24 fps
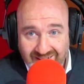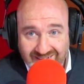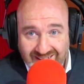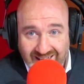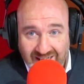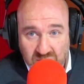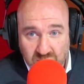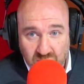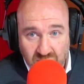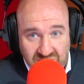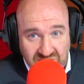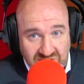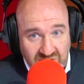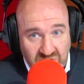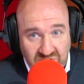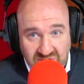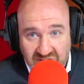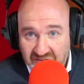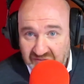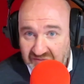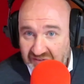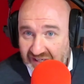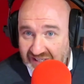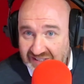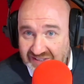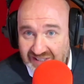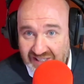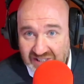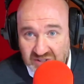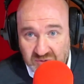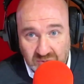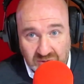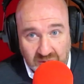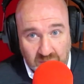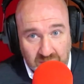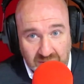That's what Celtic fans,
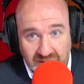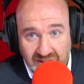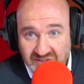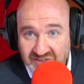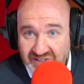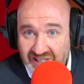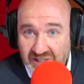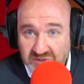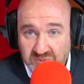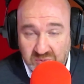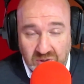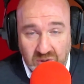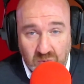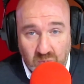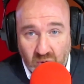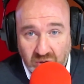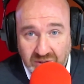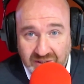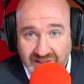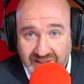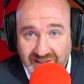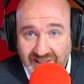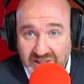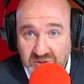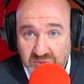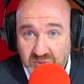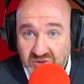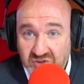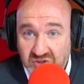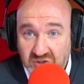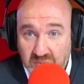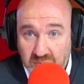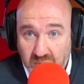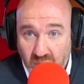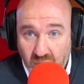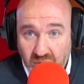that's what the players, that's what they want to hear, that's what the
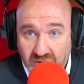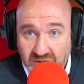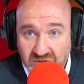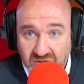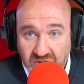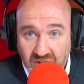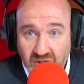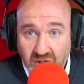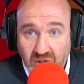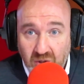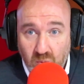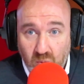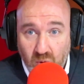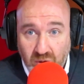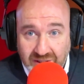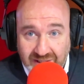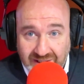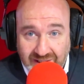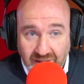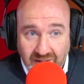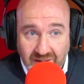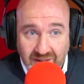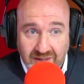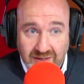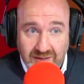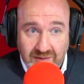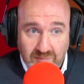supporters want to hear.